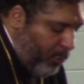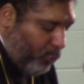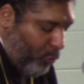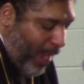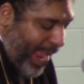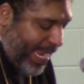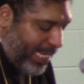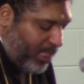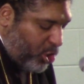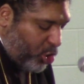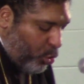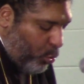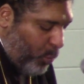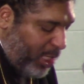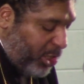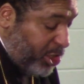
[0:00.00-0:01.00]
right
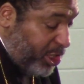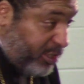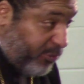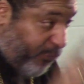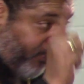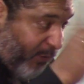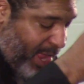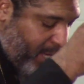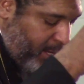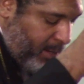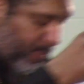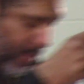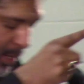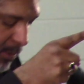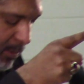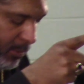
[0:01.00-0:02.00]
to which is
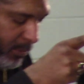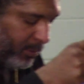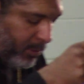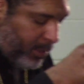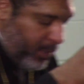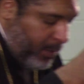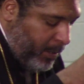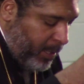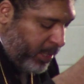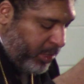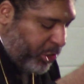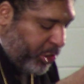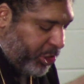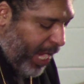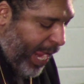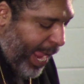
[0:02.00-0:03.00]
fundamental,
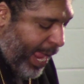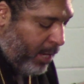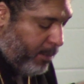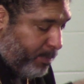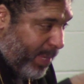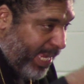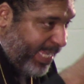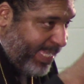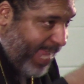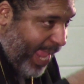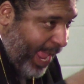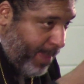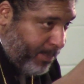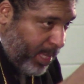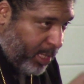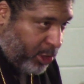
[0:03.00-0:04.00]
shall be
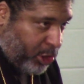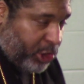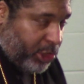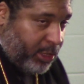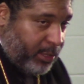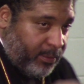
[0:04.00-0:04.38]
damaged.